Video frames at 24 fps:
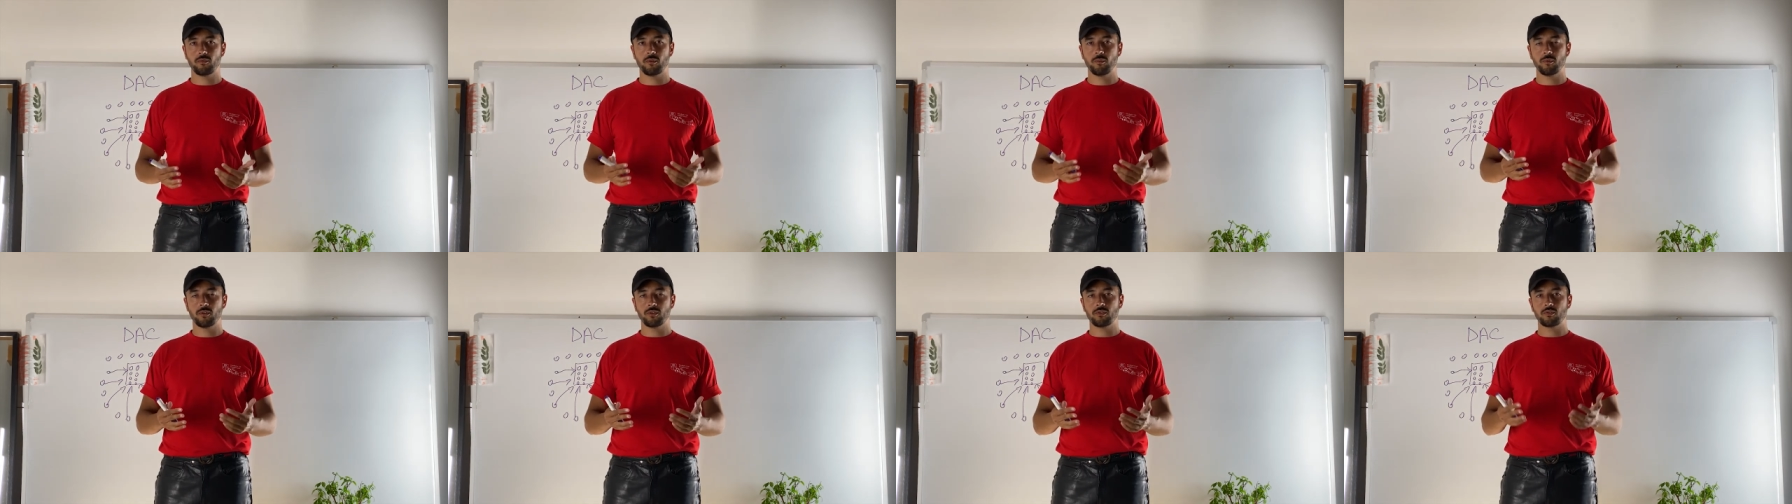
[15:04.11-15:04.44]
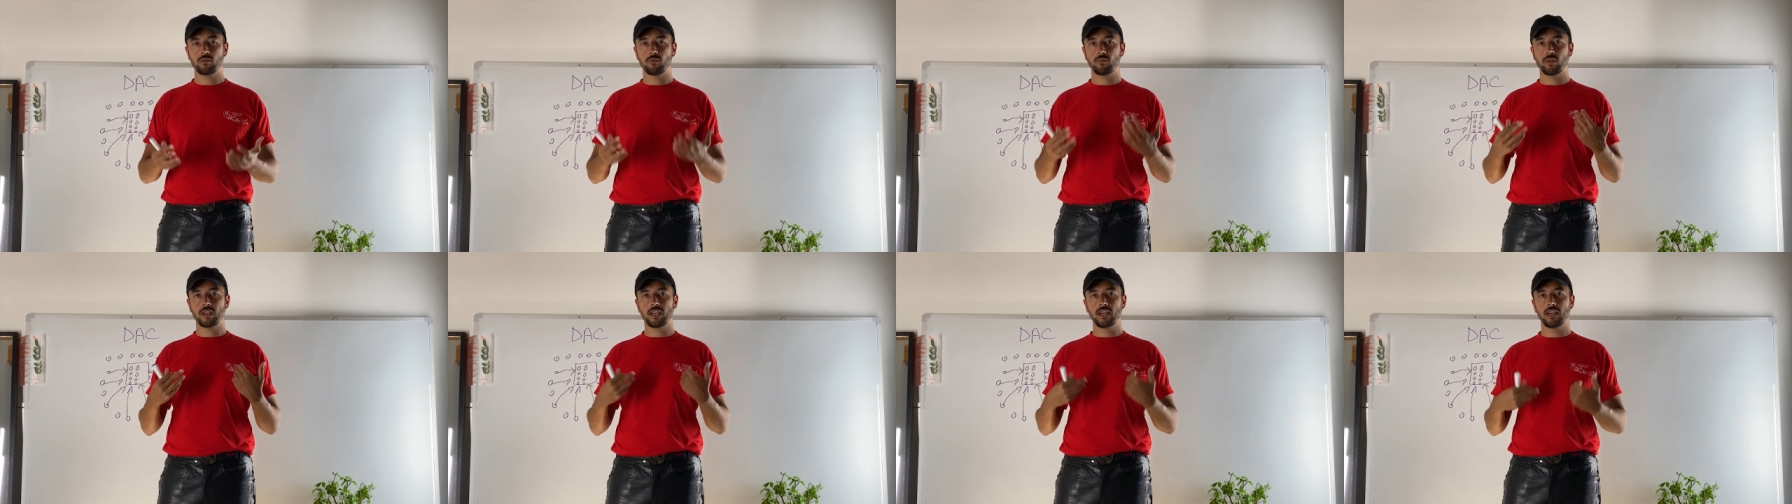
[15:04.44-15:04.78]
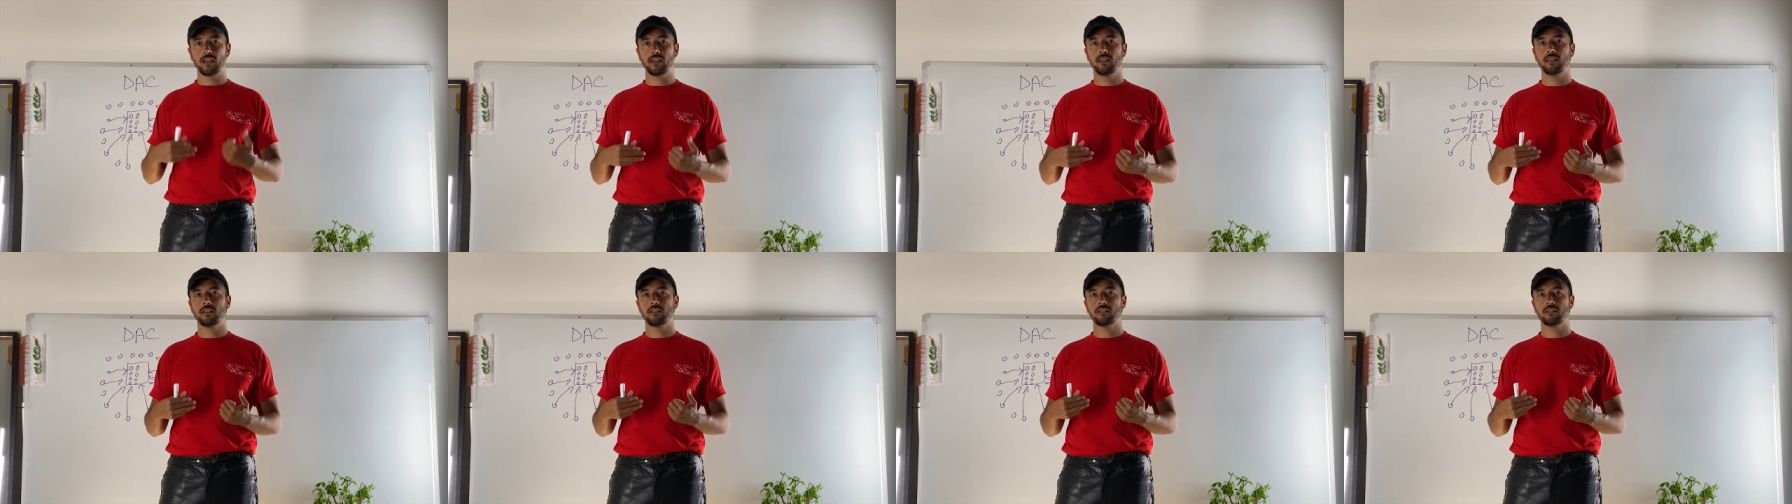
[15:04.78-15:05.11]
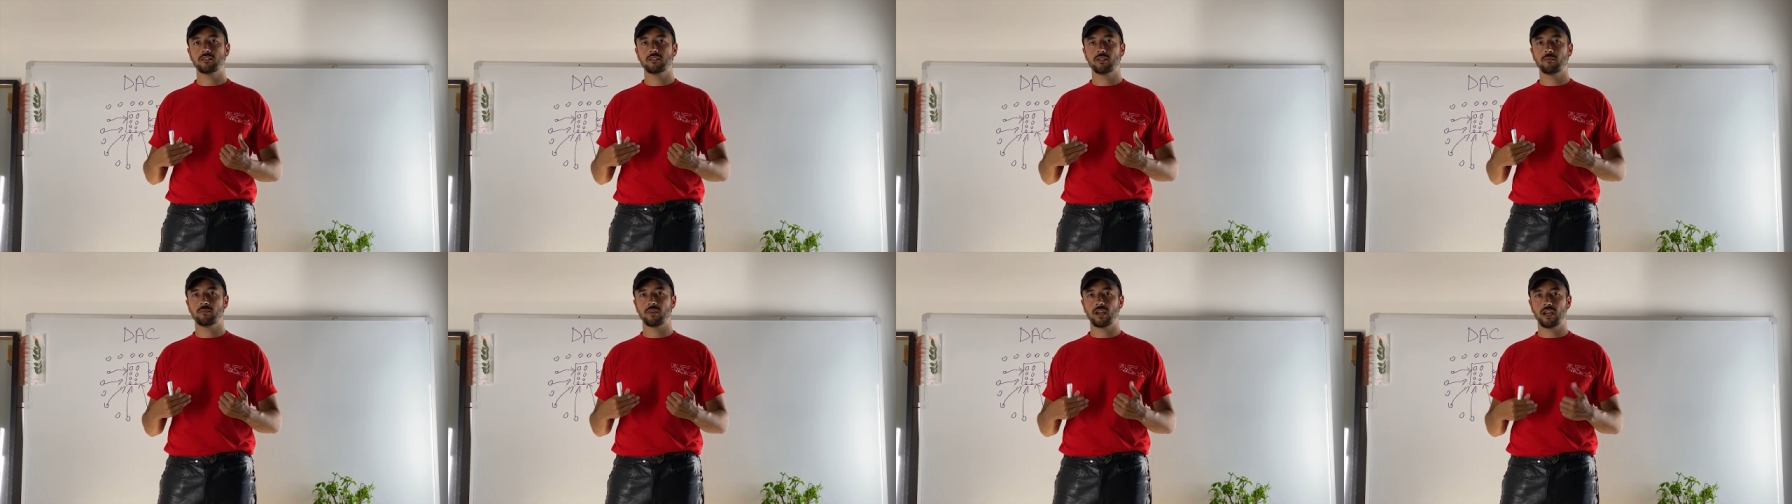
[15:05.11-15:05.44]
We want to
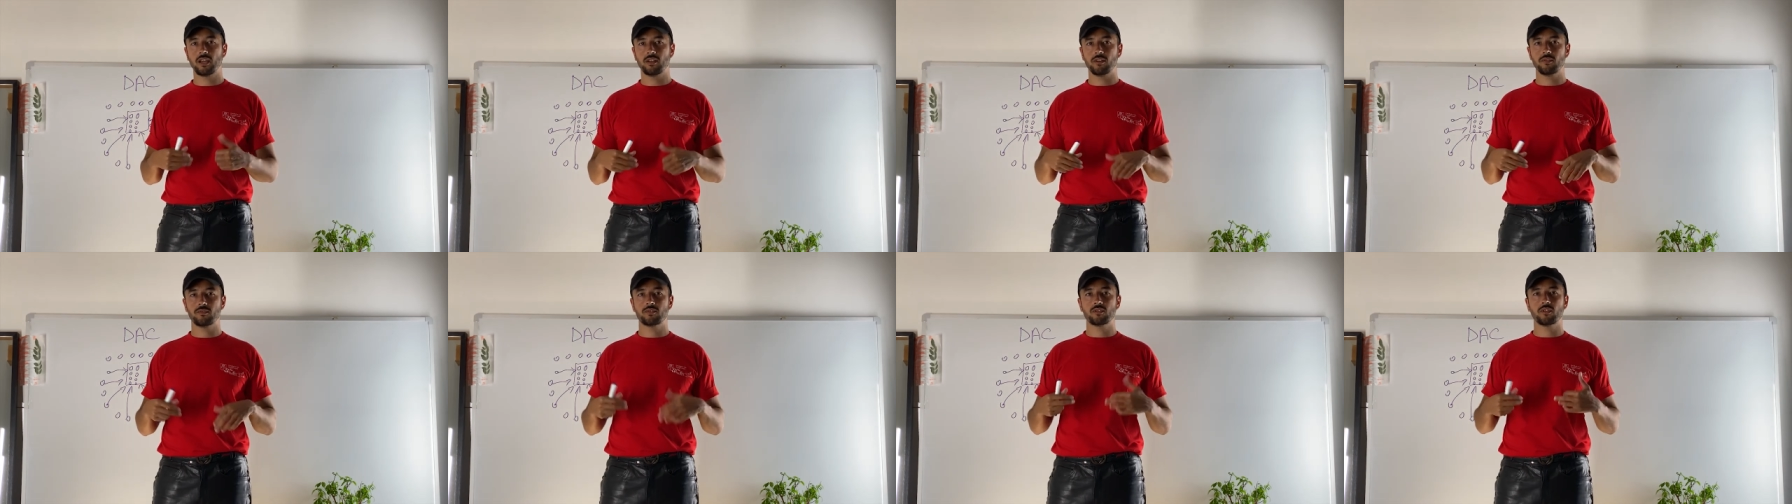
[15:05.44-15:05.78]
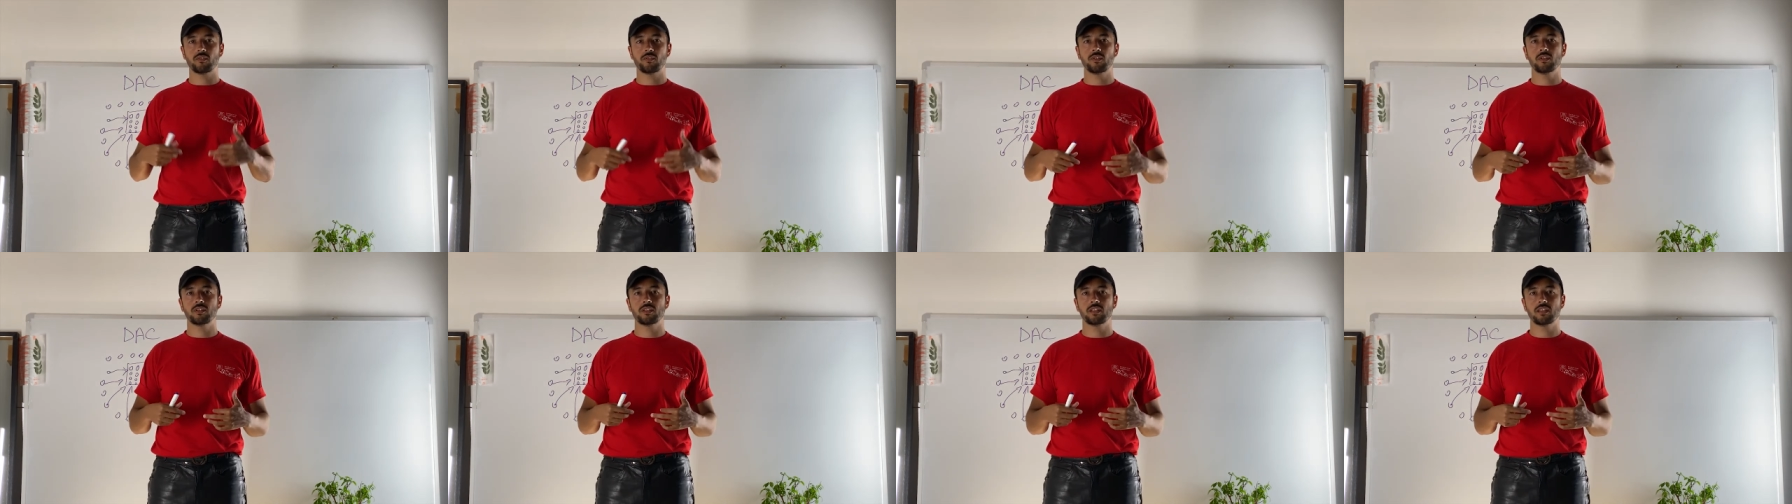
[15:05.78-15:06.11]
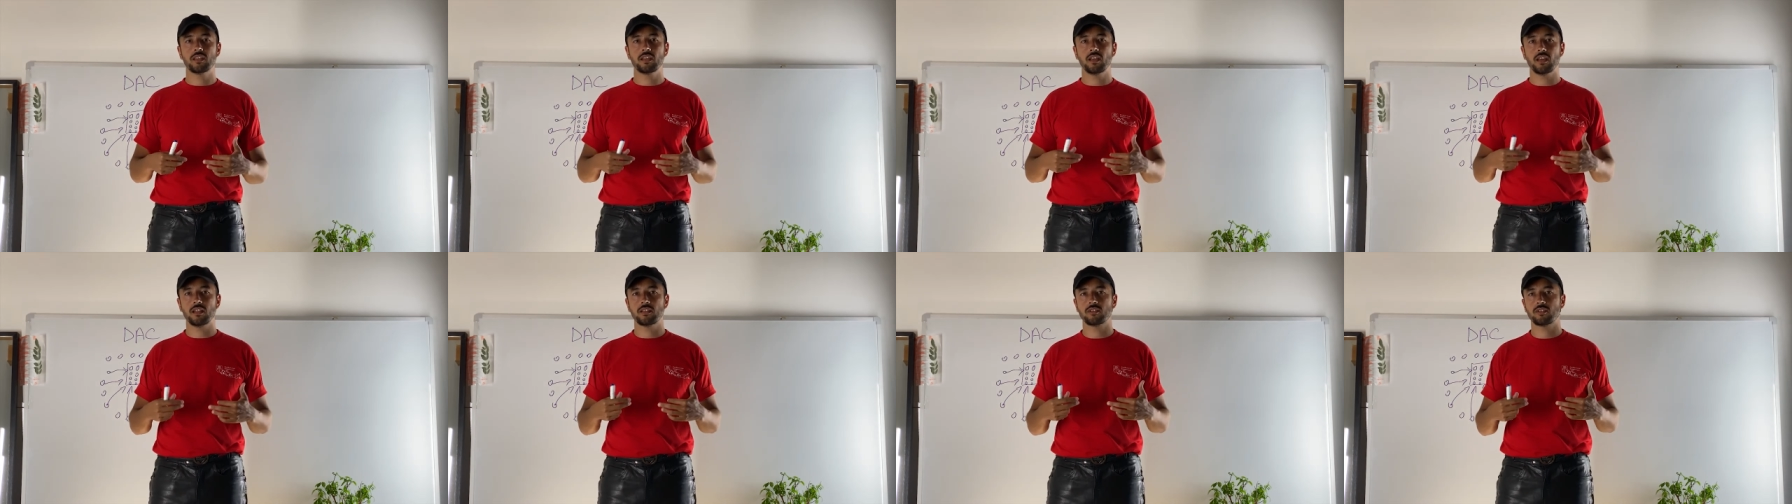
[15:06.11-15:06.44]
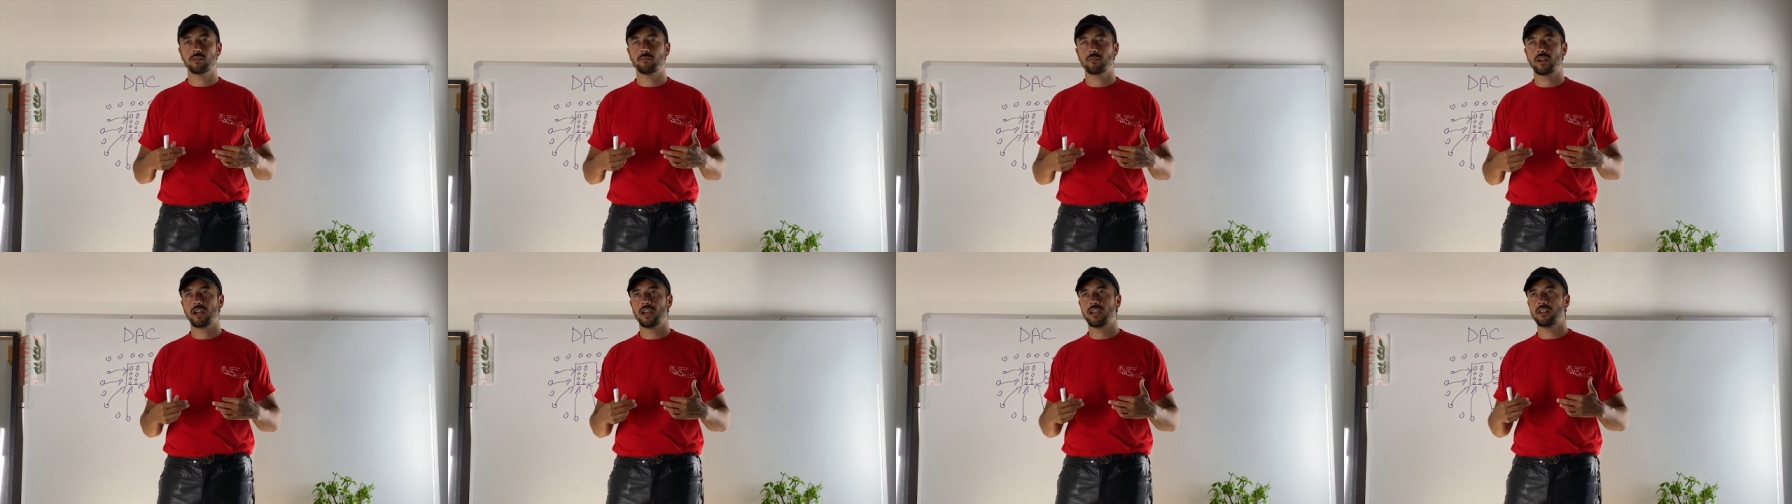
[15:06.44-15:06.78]
regain some kind of sovereignty and
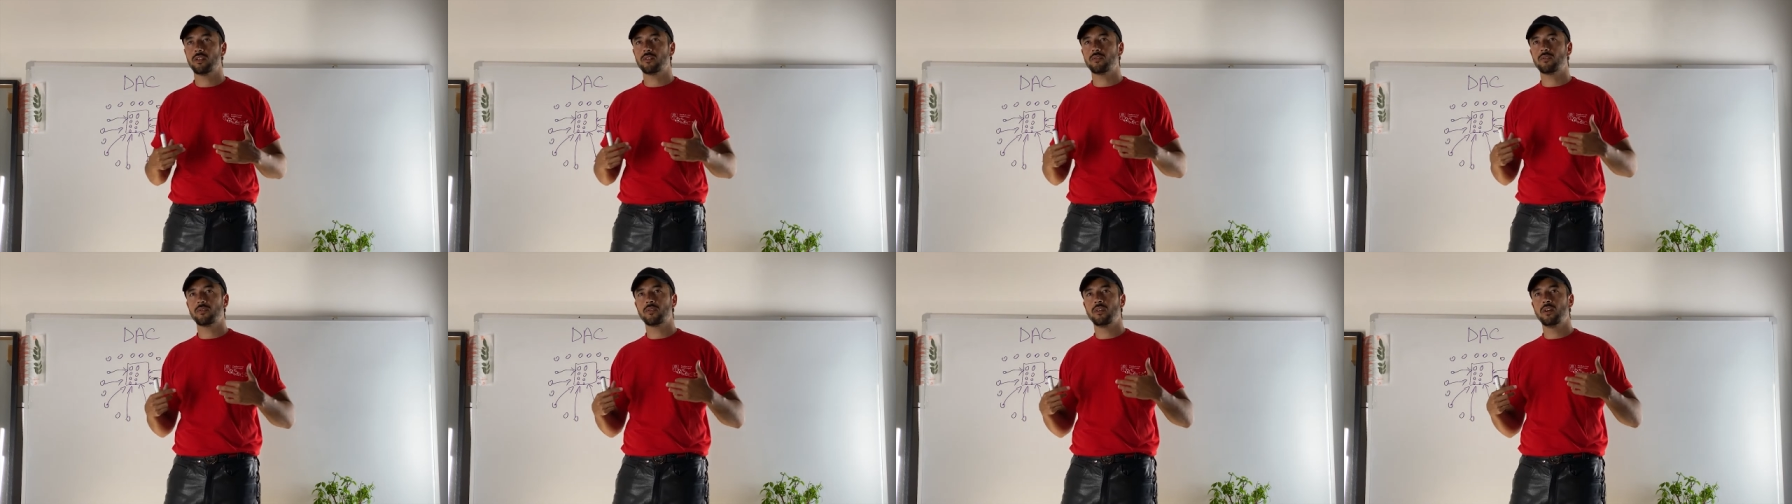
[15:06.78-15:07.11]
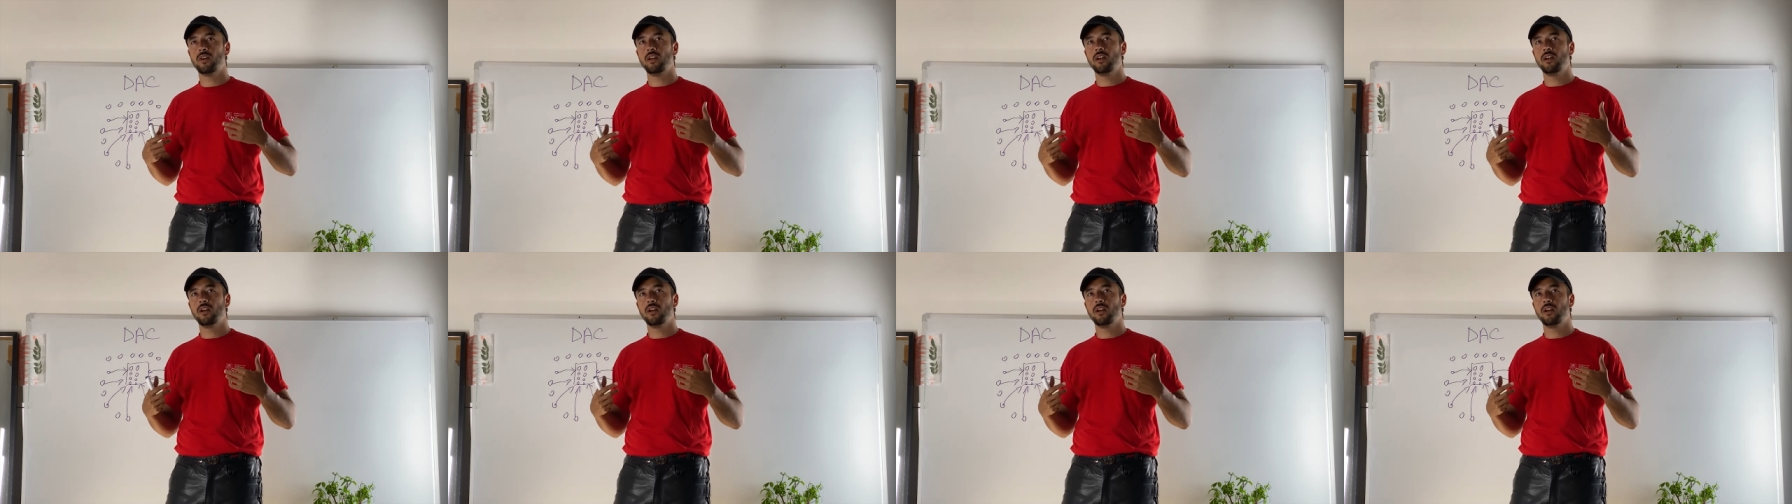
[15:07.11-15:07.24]
some kind of